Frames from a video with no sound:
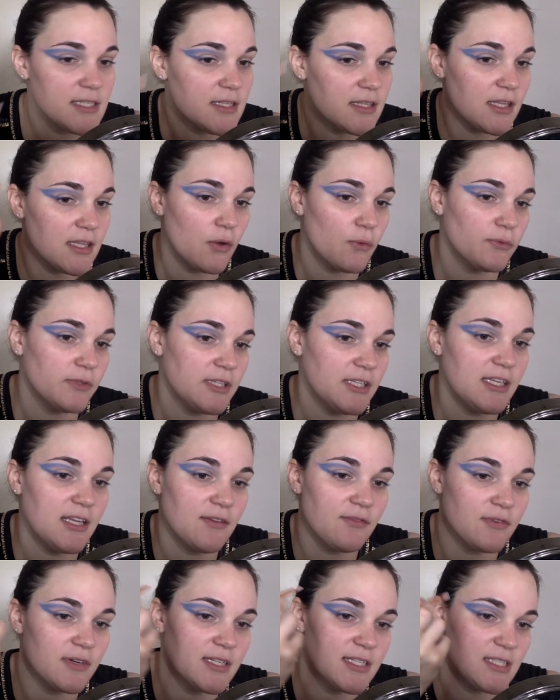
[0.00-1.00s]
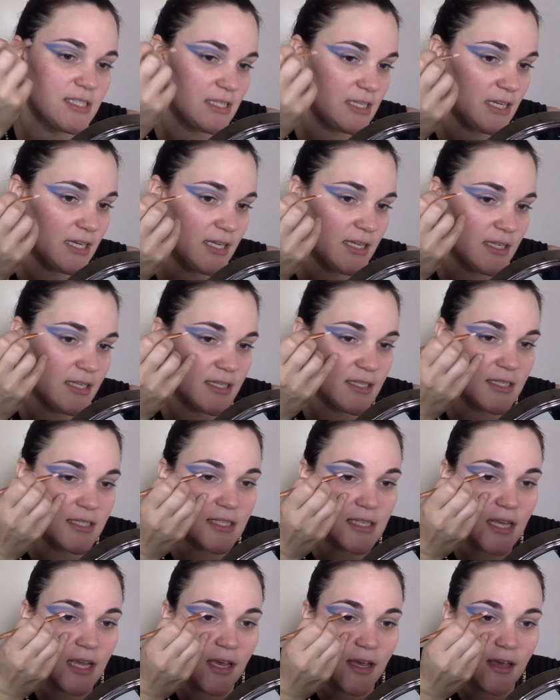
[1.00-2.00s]
The only difference
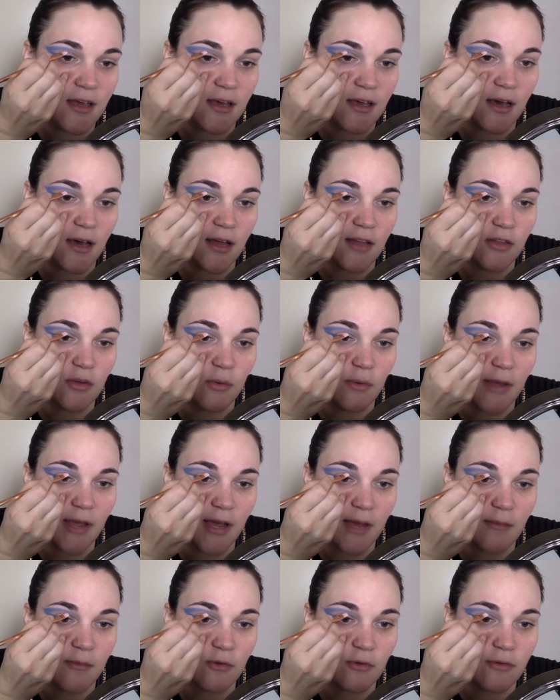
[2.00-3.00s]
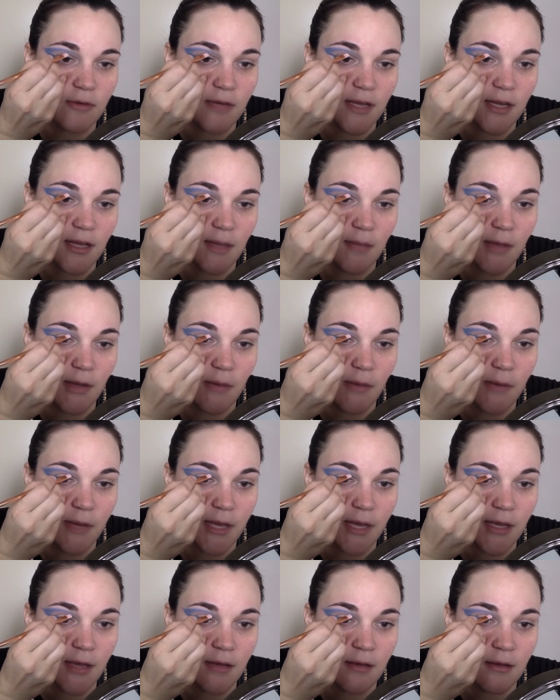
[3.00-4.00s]
is the way I'm creating my
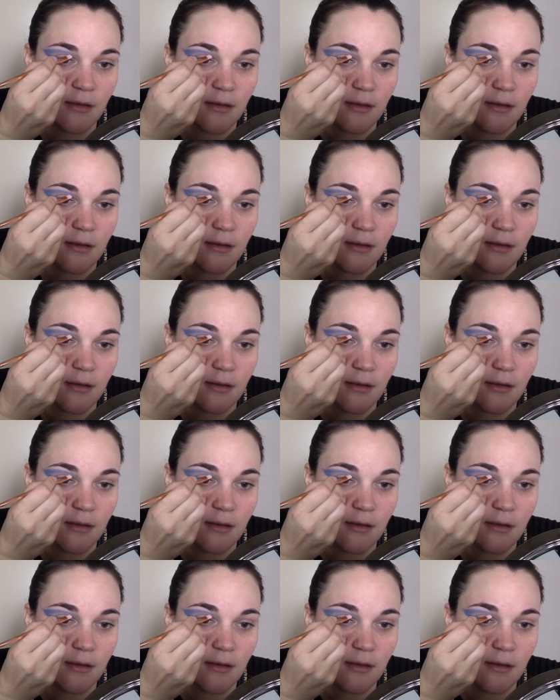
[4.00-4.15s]
wing.